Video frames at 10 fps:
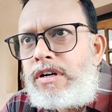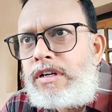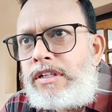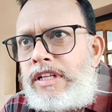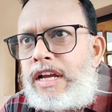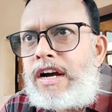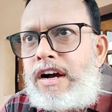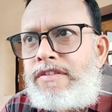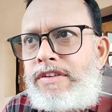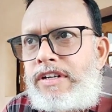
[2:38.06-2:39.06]
they
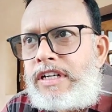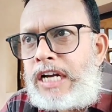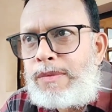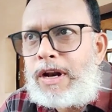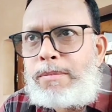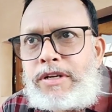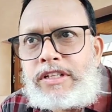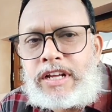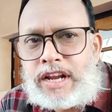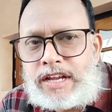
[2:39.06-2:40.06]
have developed
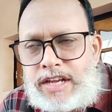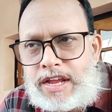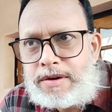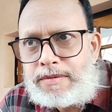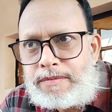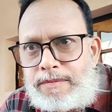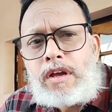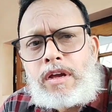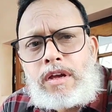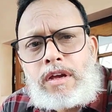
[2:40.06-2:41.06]
their writing.
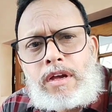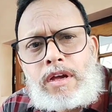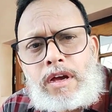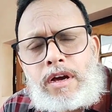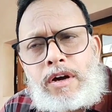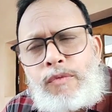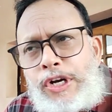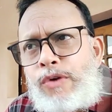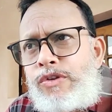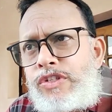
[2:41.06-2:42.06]
We
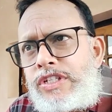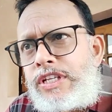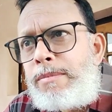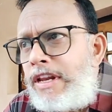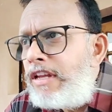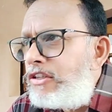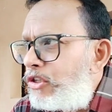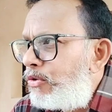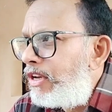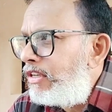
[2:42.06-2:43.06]
don't see many
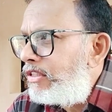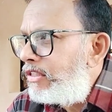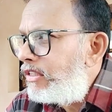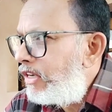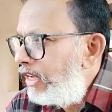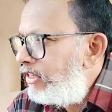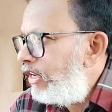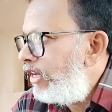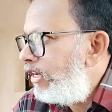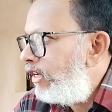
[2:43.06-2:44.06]
students
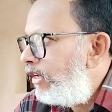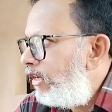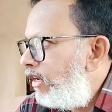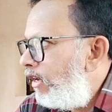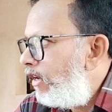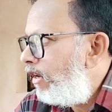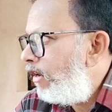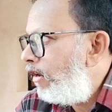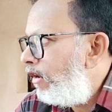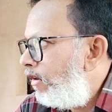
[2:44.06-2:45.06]
writing
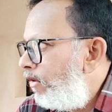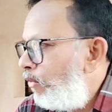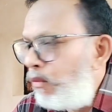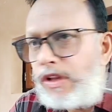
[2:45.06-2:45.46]
with